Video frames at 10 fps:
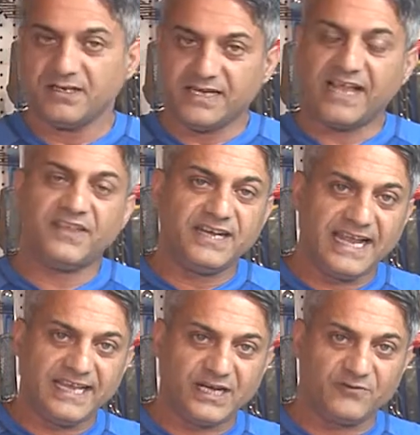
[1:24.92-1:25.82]
Now, the
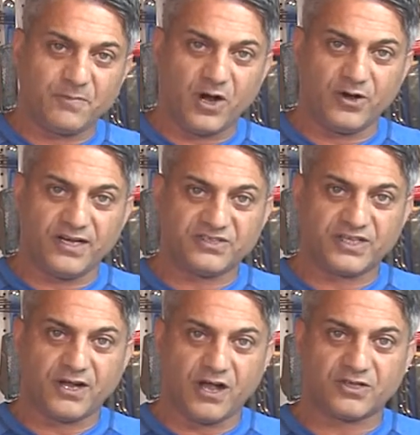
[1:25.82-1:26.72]
negative part is
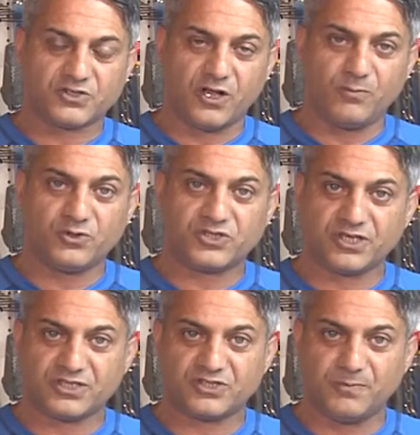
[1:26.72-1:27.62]
it costs almost
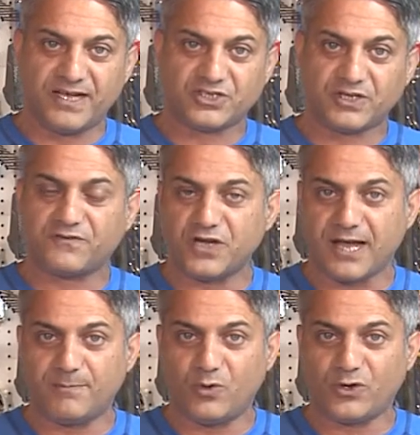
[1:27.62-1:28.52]
just as much, if
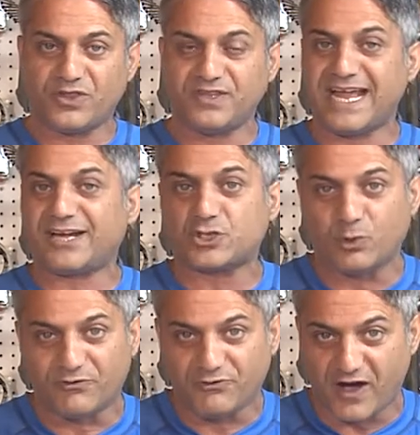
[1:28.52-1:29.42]
not more, than the
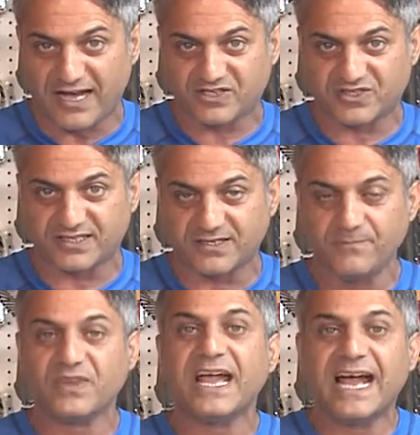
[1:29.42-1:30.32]
actual faucet.
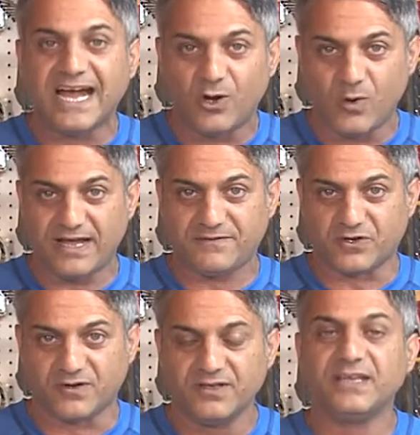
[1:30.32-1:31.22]

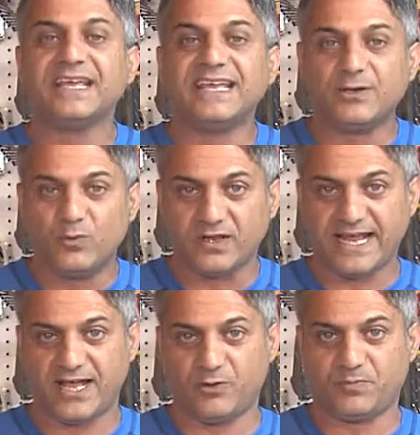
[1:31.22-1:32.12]
However, it will
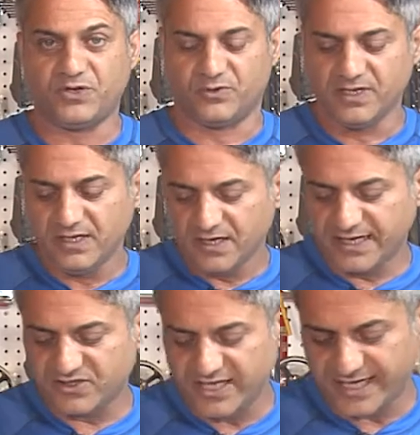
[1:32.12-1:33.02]
help you.
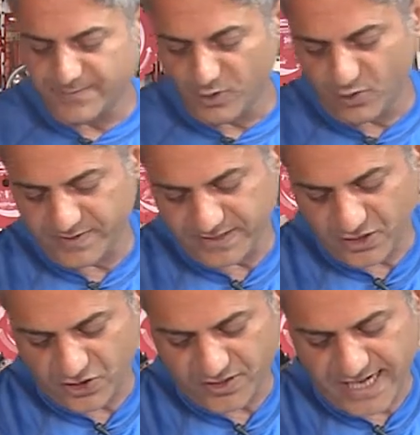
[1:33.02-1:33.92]
Let's take a moment and
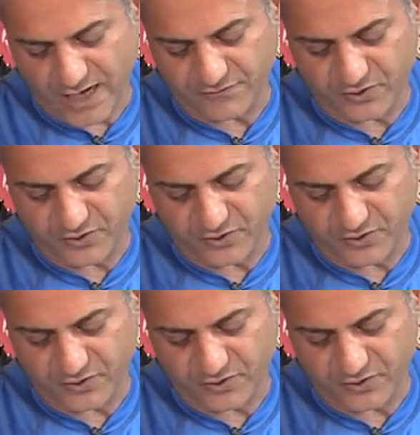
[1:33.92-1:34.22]
look now.